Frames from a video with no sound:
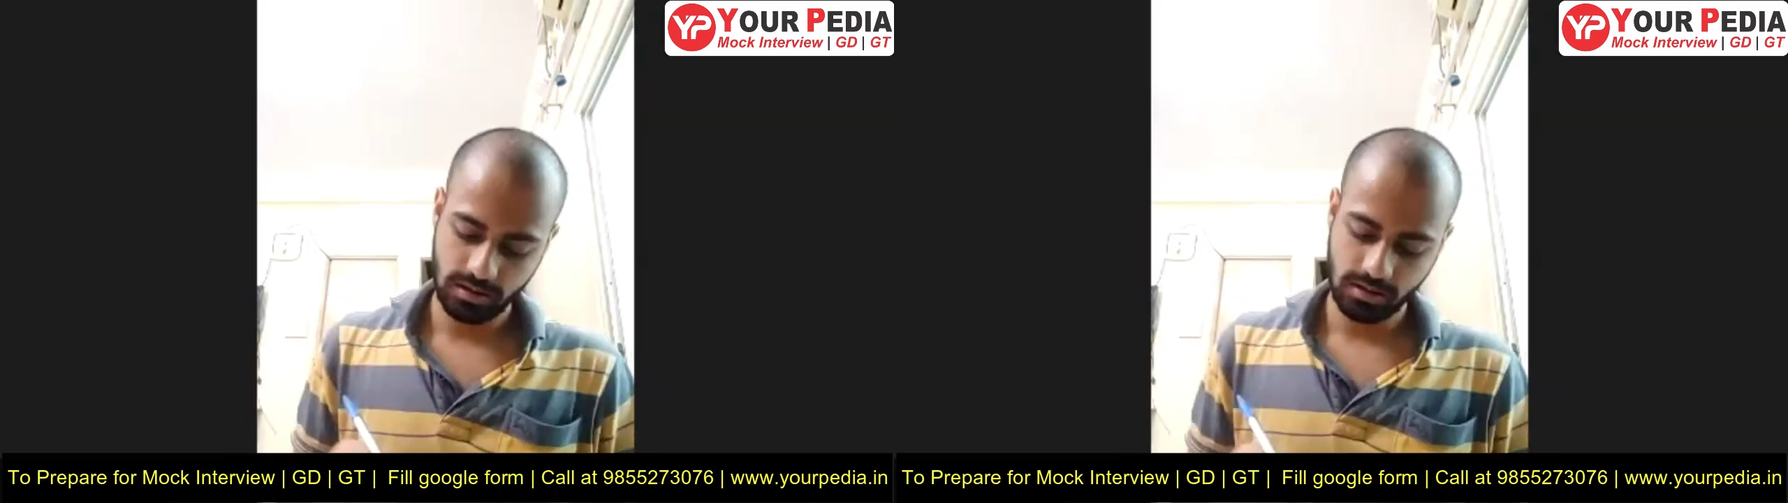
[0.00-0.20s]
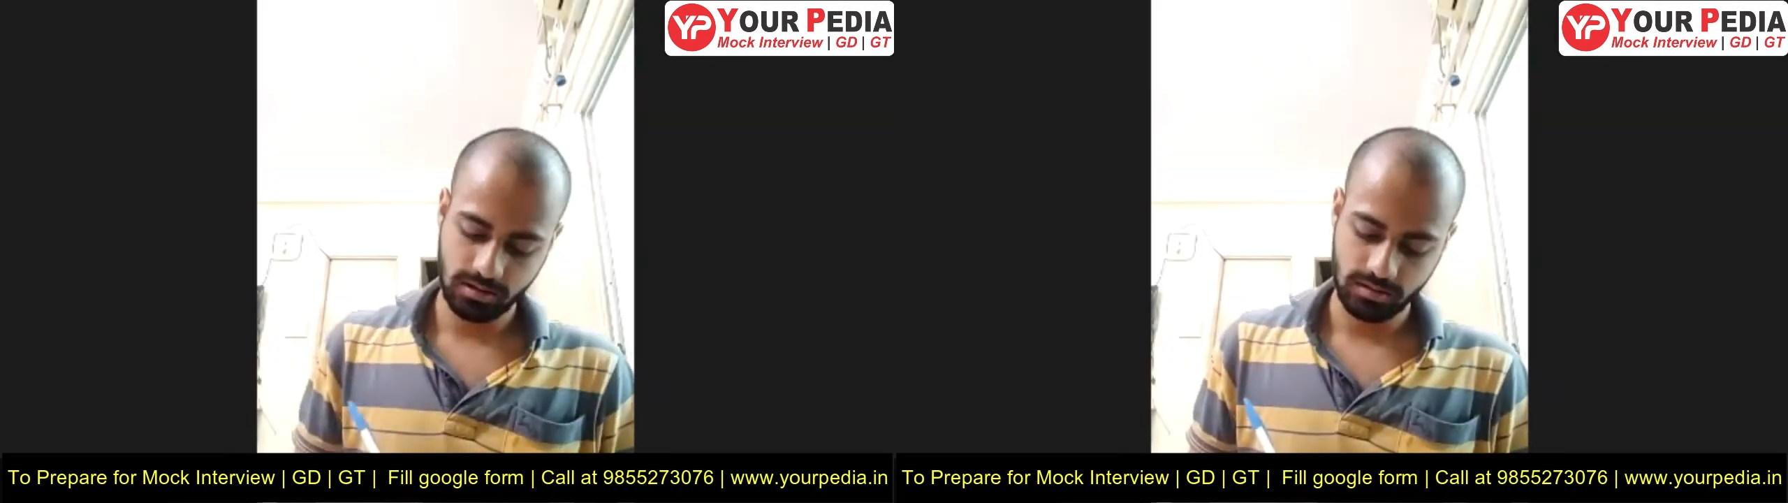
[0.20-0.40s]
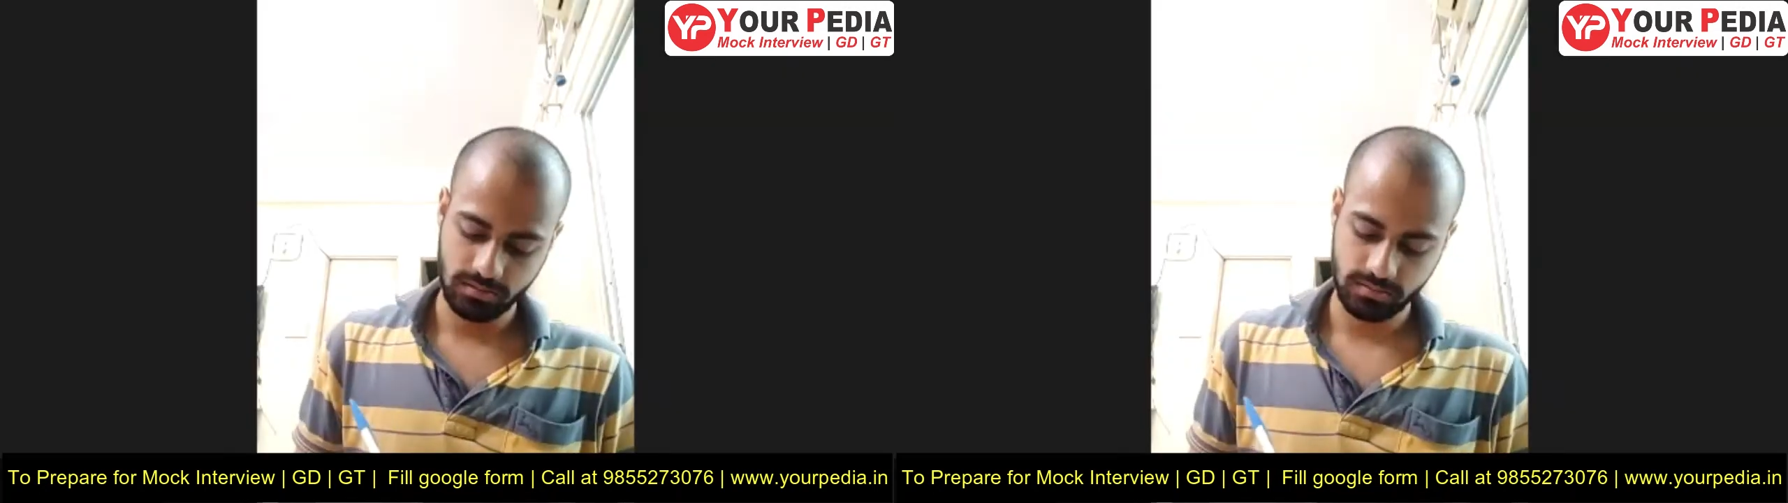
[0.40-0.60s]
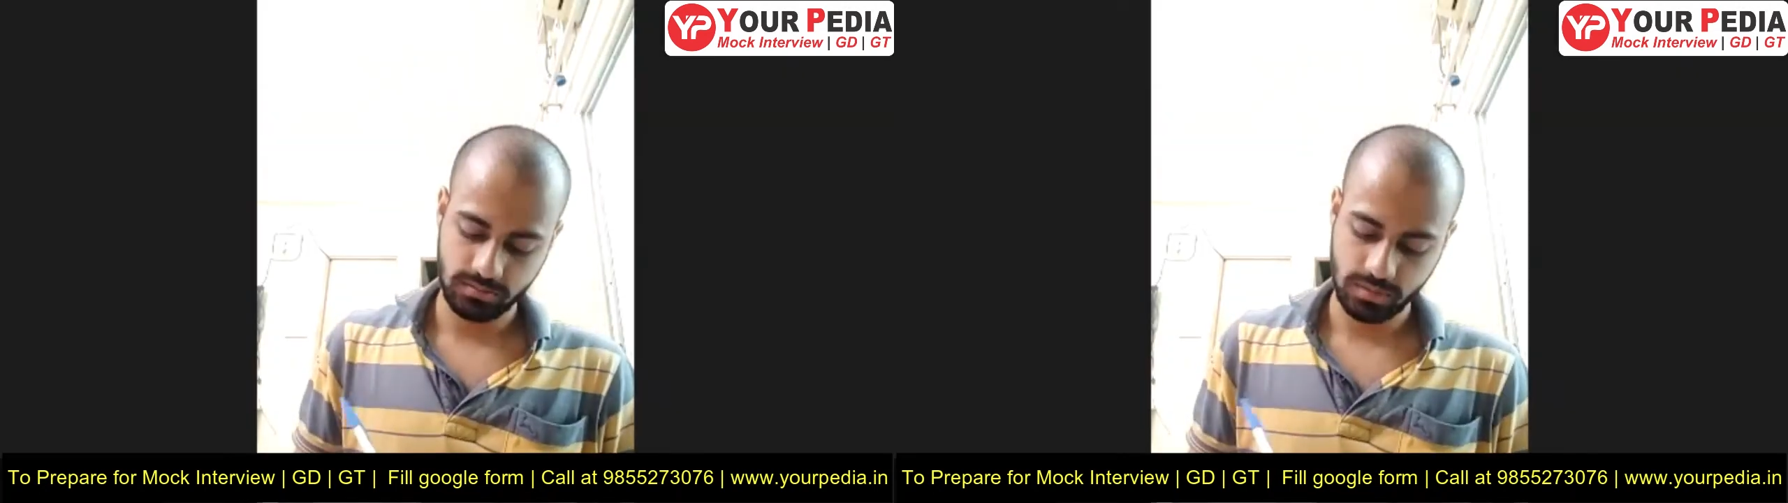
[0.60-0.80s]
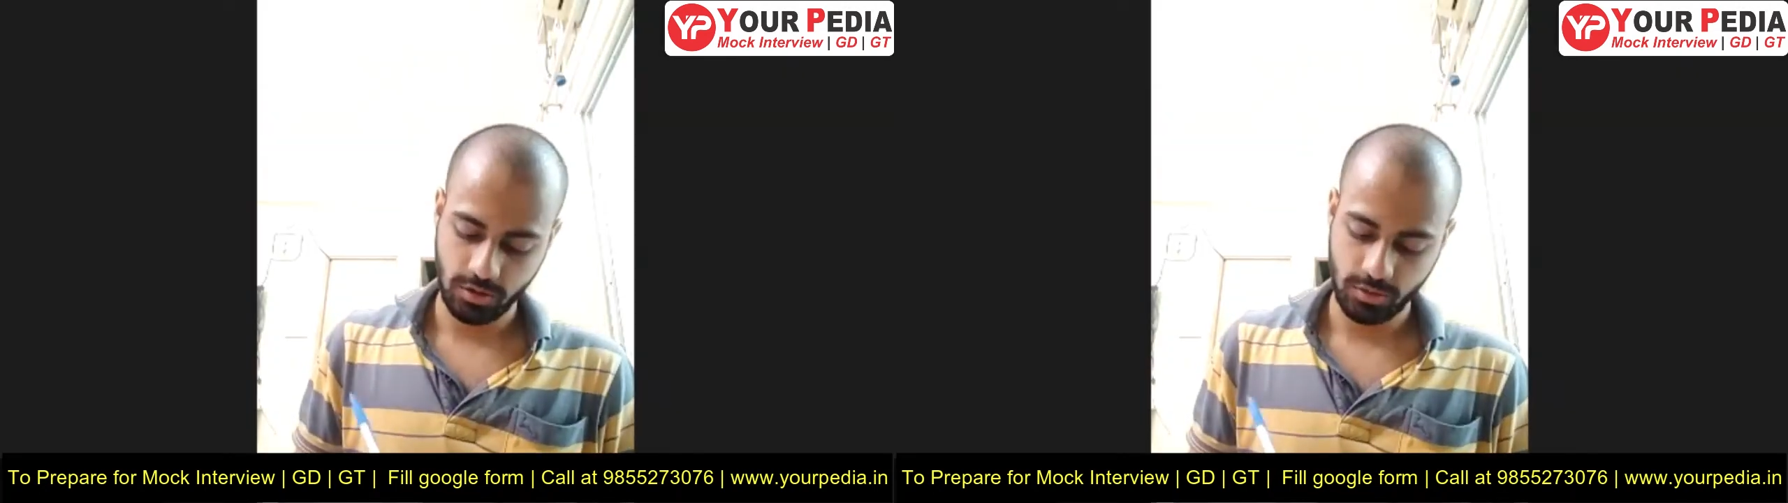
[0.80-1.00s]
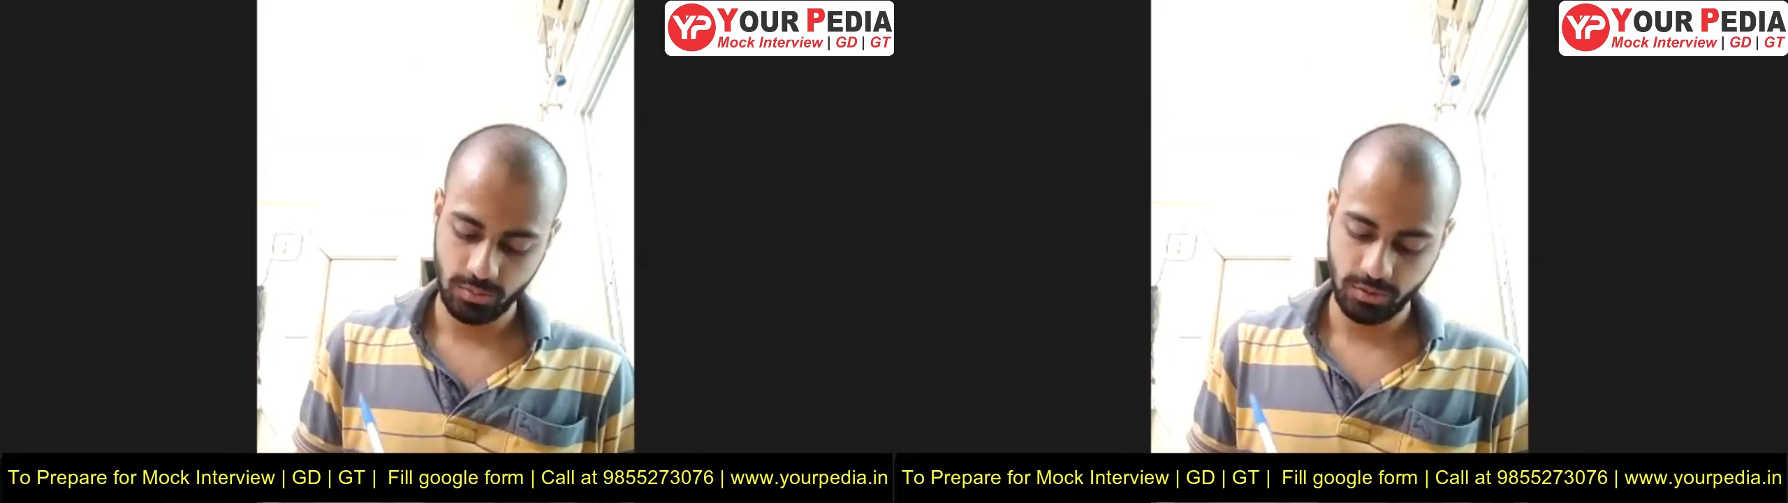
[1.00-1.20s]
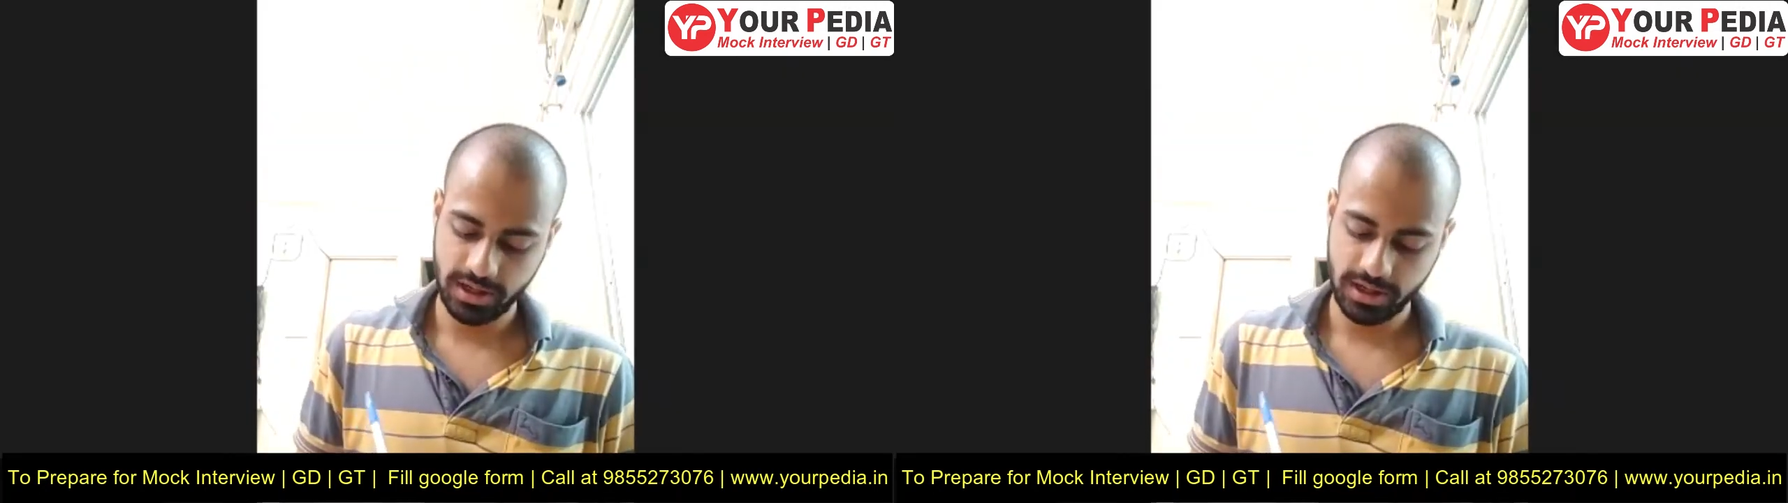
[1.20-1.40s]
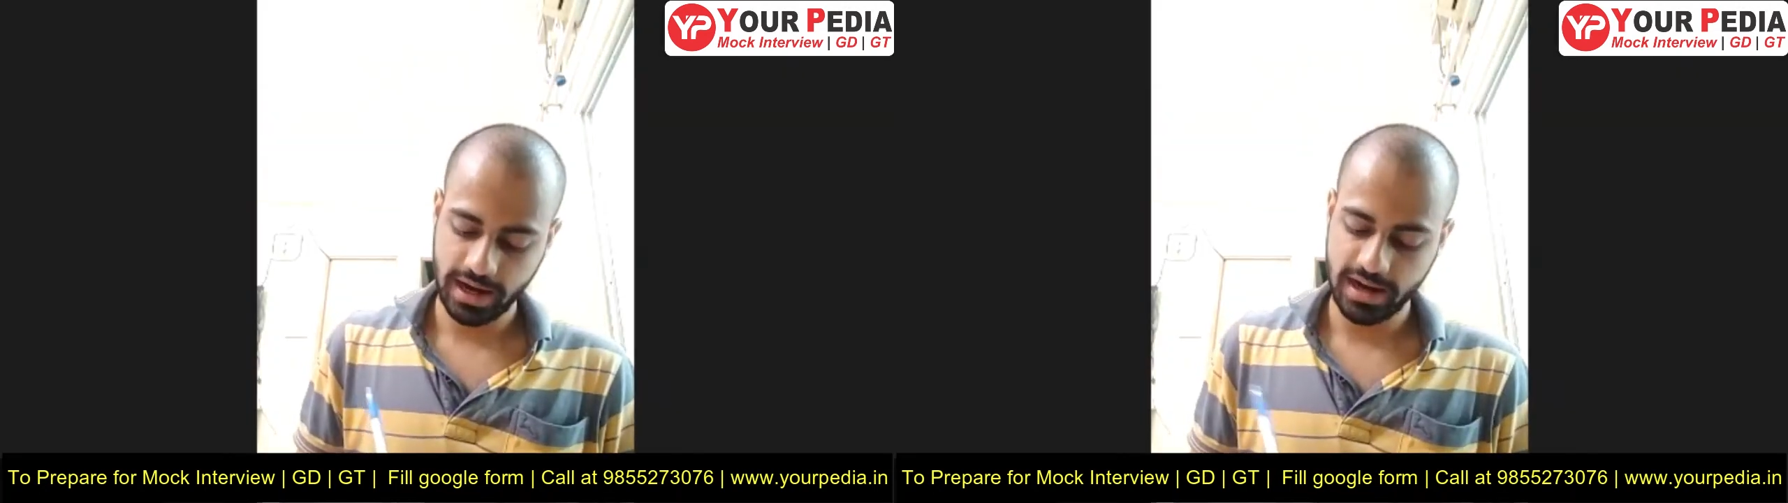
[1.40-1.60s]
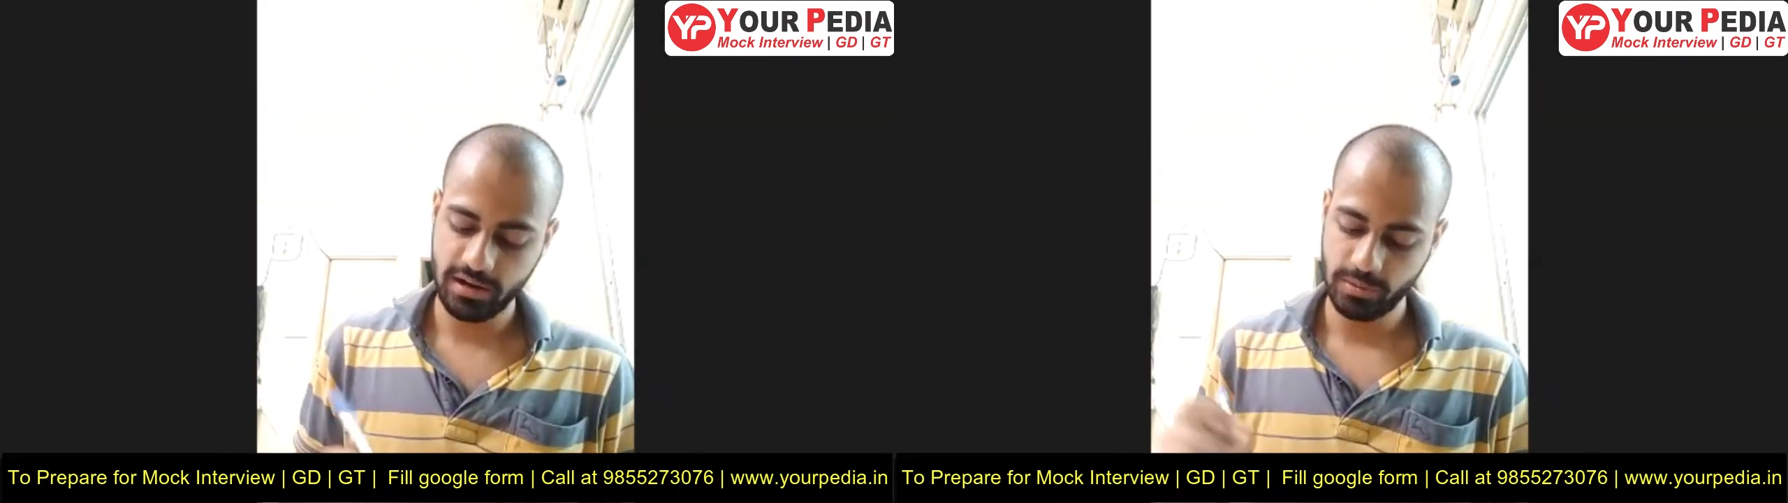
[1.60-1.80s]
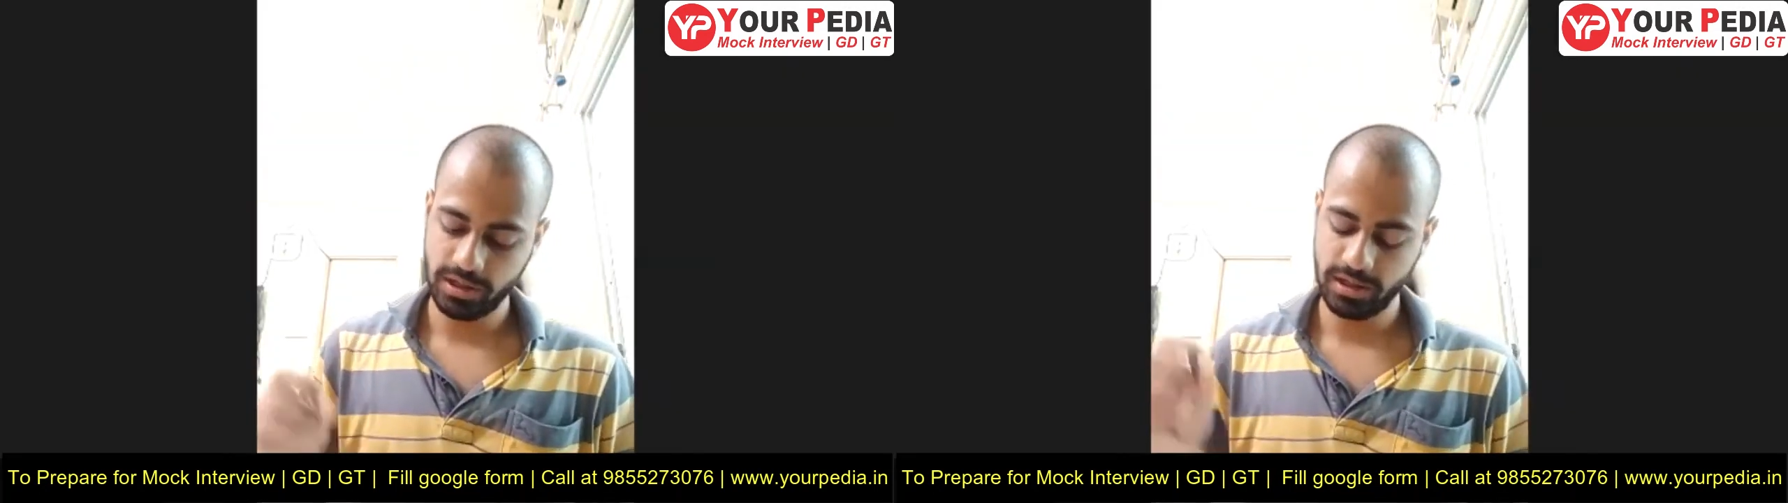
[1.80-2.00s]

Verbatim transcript: uh, output in time domain,